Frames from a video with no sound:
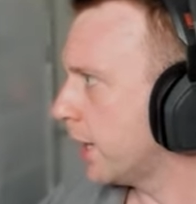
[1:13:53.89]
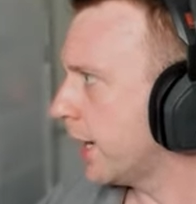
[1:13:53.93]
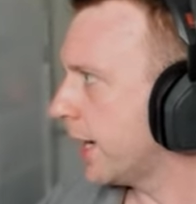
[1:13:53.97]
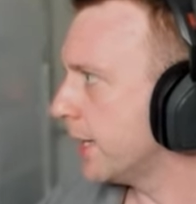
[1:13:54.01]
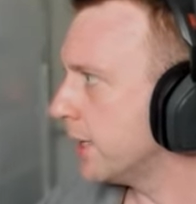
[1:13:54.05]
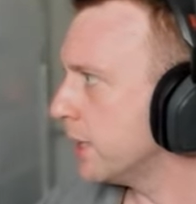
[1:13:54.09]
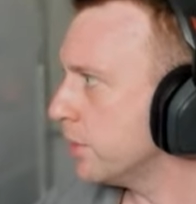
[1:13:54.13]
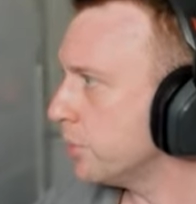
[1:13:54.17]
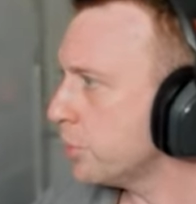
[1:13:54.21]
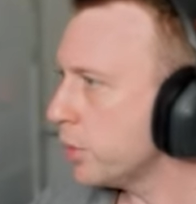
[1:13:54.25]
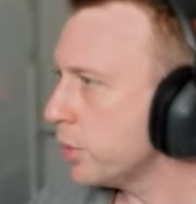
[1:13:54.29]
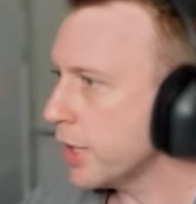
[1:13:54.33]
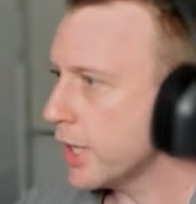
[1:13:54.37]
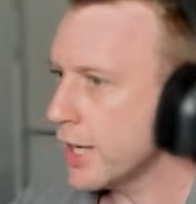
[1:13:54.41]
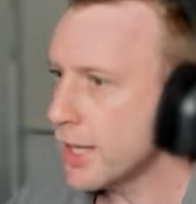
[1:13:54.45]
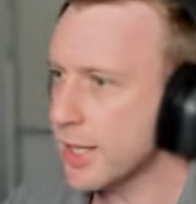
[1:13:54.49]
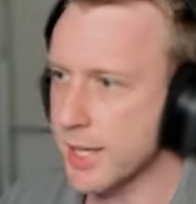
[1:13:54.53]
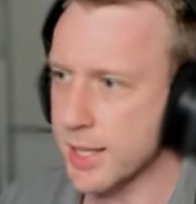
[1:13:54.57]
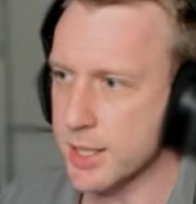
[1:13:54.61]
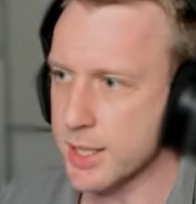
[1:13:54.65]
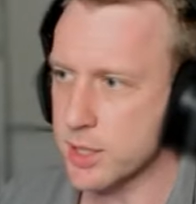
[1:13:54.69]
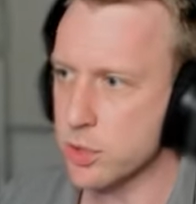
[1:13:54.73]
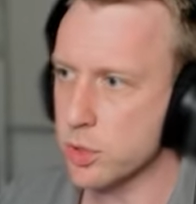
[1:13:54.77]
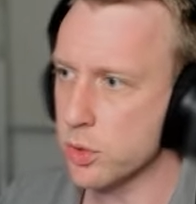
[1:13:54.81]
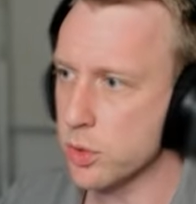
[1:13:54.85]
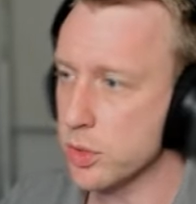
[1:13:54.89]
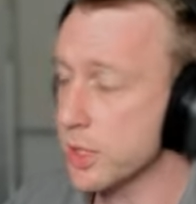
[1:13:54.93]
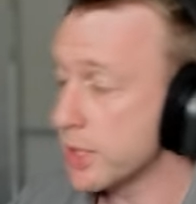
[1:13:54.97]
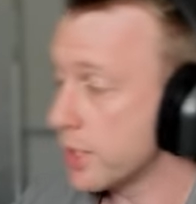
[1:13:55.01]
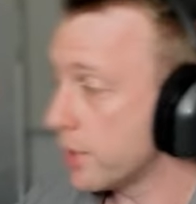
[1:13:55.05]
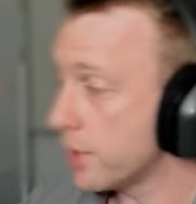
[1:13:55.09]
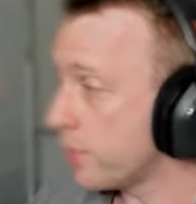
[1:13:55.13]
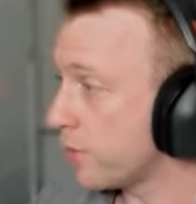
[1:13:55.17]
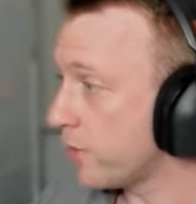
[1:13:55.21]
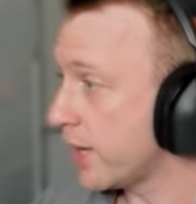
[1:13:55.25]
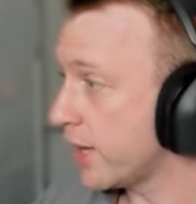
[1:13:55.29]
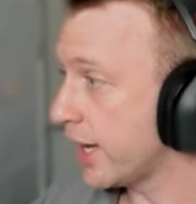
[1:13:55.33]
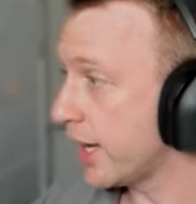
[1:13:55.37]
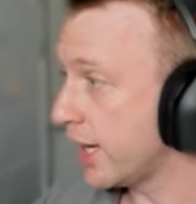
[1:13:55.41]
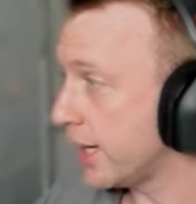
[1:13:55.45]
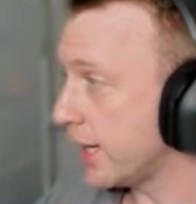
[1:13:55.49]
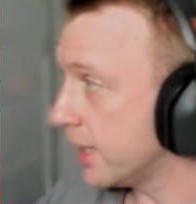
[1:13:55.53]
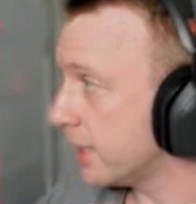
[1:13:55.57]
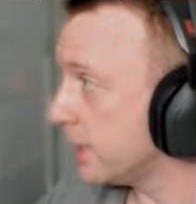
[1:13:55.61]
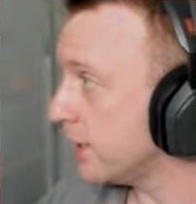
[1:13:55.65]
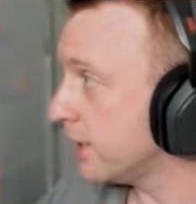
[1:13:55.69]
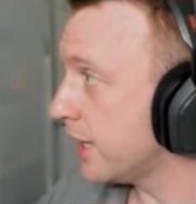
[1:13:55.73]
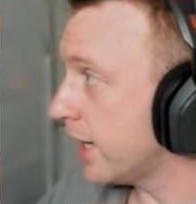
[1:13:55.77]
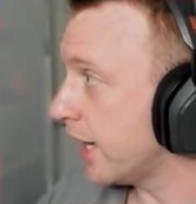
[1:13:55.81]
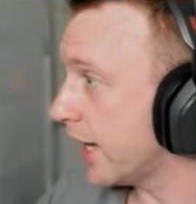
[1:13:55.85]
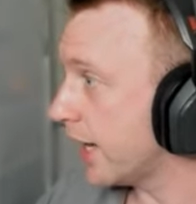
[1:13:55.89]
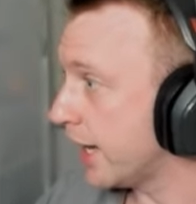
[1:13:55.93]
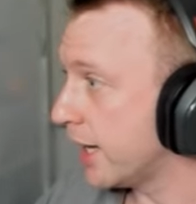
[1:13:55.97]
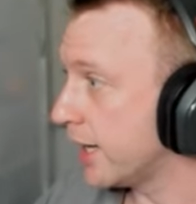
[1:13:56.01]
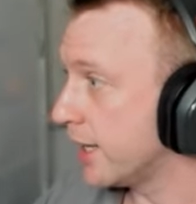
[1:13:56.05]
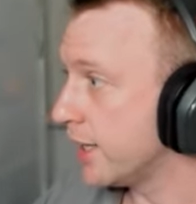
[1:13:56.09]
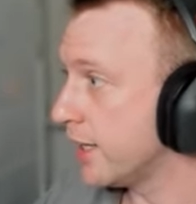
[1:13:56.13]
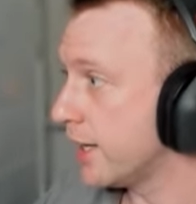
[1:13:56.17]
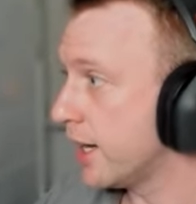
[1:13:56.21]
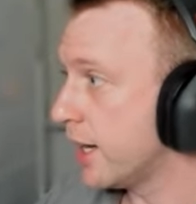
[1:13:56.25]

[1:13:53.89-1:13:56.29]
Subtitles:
And then we can get to some of our hidden and,